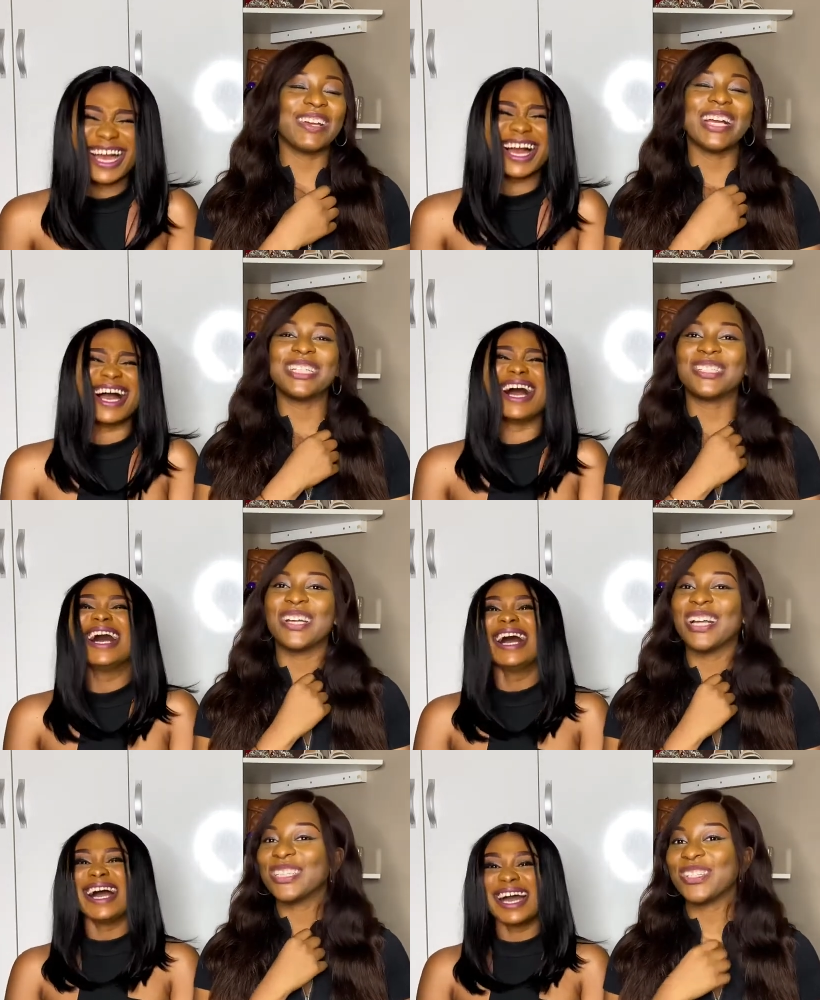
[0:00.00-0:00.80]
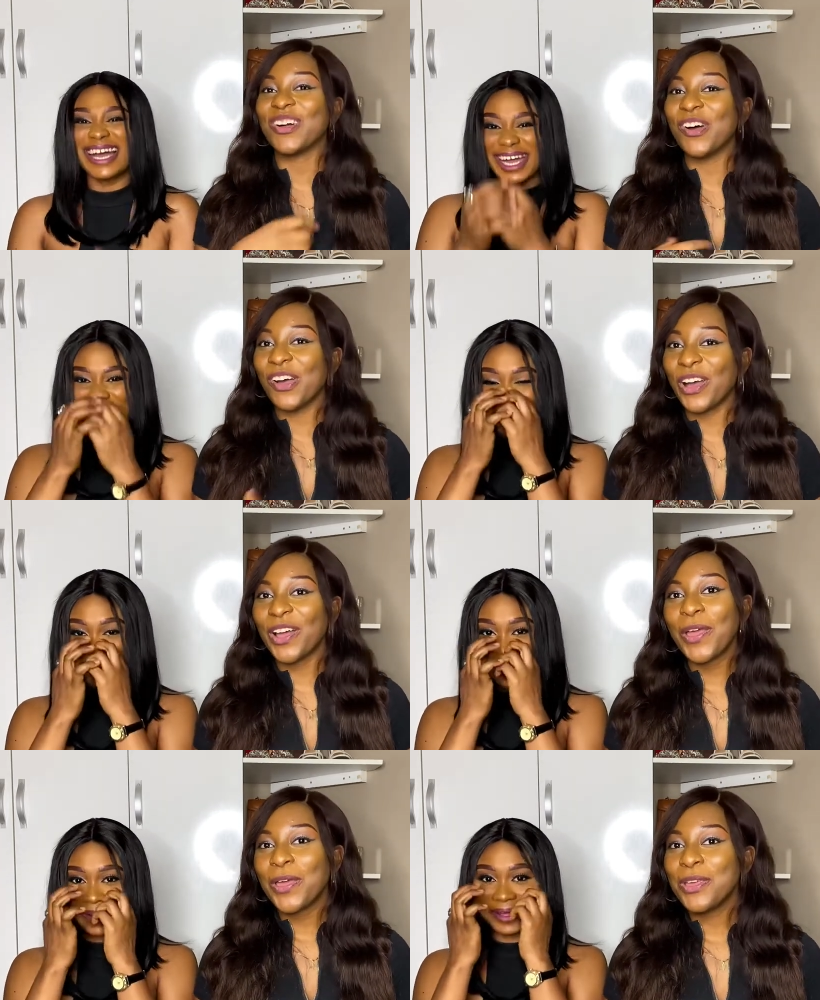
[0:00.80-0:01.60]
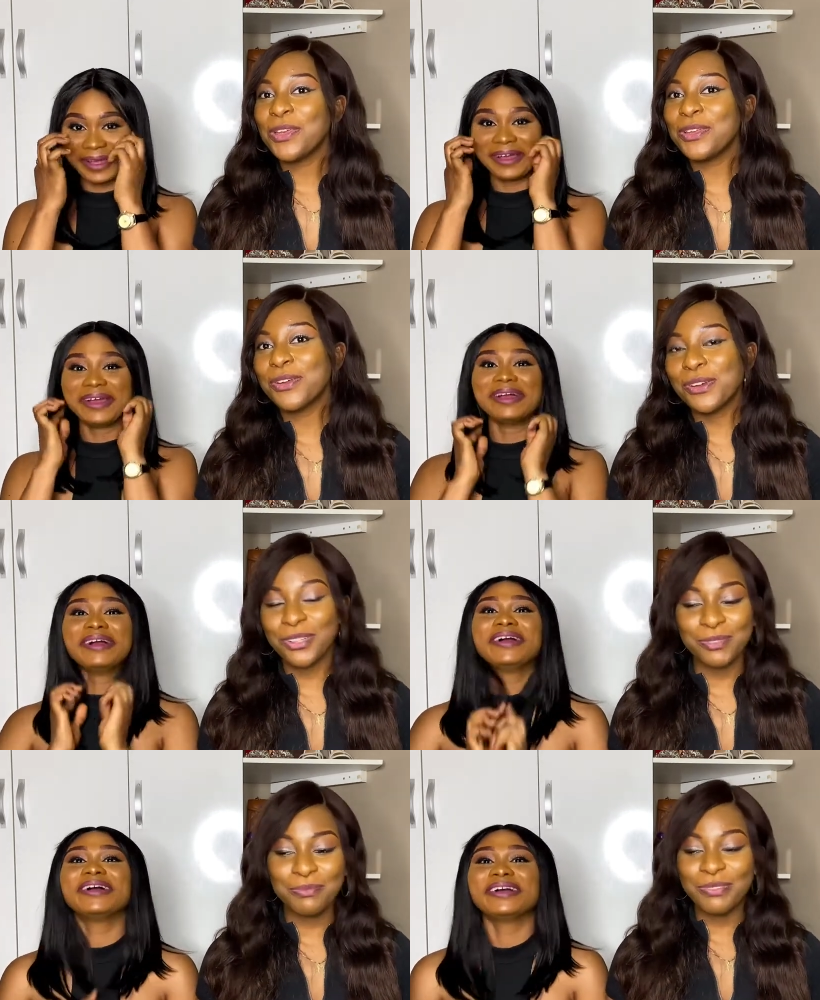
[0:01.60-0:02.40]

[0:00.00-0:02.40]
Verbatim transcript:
Speaker 1: restaurant or, you know.